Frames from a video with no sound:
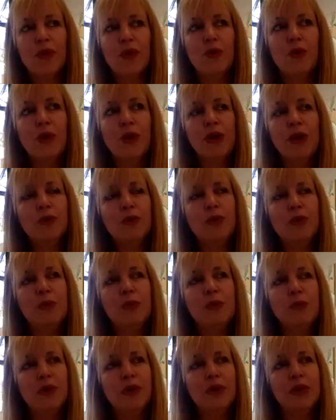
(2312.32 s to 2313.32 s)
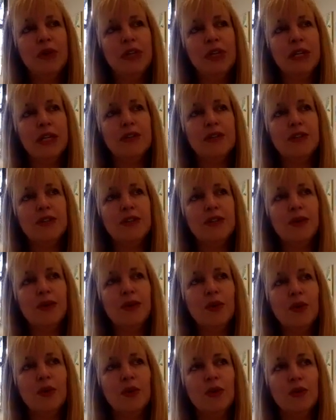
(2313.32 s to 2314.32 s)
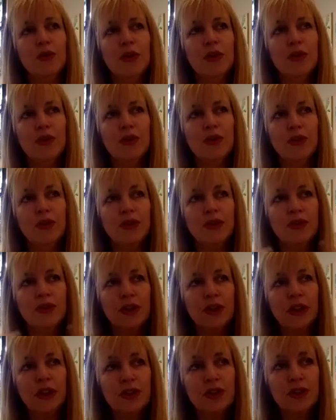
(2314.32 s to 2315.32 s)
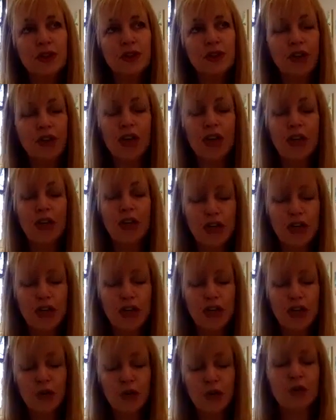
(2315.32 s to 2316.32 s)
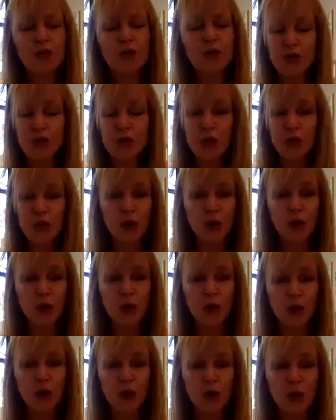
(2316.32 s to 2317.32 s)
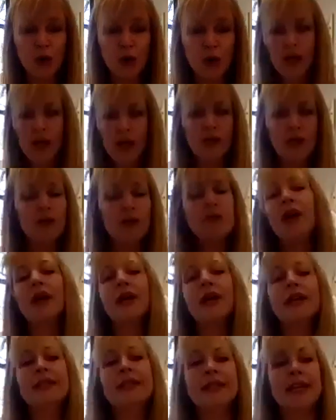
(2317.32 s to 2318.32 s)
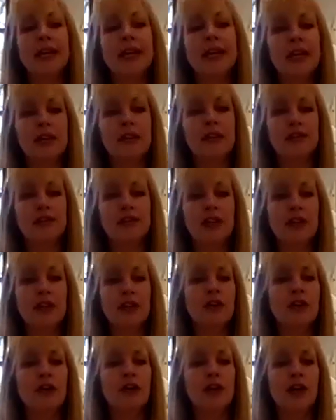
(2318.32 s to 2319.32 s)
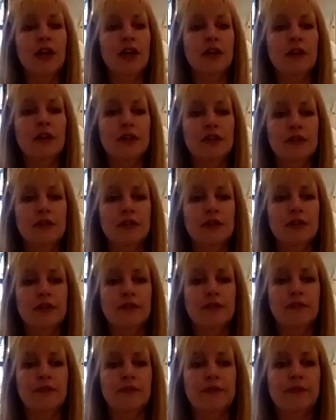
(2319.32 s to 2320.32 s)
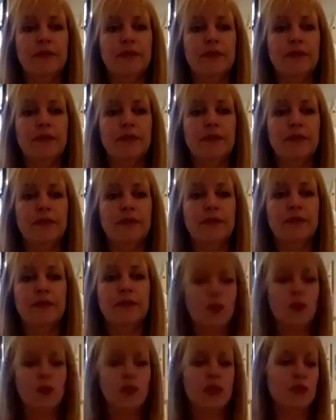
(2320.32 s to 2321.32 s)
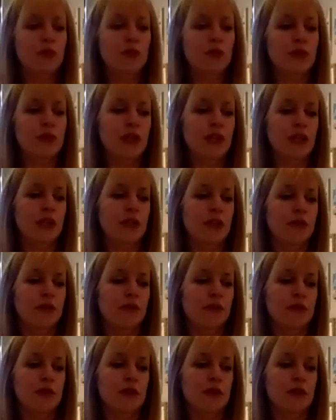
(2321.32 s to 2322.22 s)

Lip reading: when we put it into such a huge scope, your mind can't figure it out. And when you think,